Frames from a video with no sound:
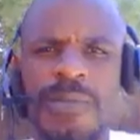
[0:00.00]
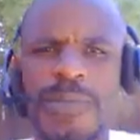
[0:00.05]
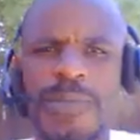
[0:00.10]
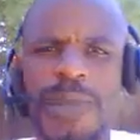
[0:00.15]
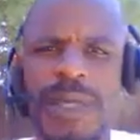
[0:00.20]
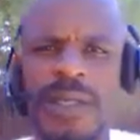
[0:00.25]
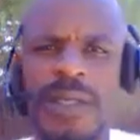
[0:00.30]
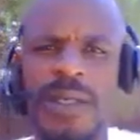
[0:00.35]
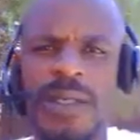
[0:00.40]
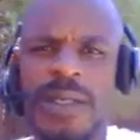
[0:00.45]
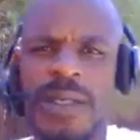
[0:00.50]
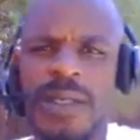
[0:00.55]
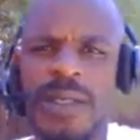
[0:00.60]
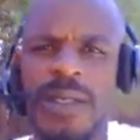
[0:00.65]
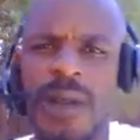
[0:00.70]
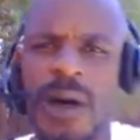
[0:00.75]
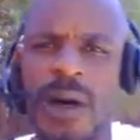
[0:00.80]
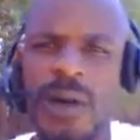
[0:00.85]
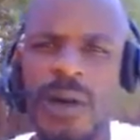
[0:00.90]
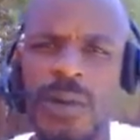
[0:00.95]
Peace.
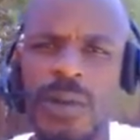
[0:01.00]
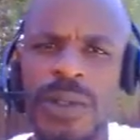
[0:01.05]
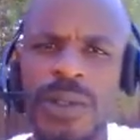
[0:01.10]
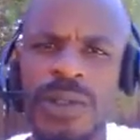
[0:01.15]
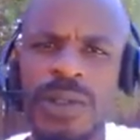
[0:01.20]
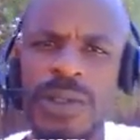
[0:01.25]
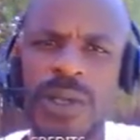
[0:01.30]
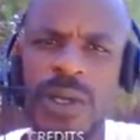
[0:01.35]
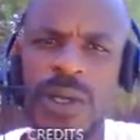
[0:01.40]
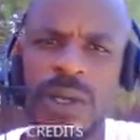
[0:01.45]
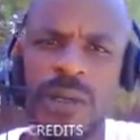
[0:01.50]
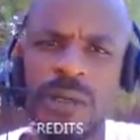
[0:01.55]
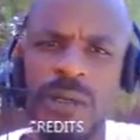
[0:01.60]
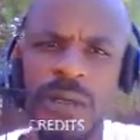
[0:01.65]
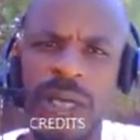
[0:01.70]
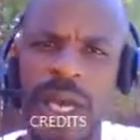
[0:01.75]
On with the show.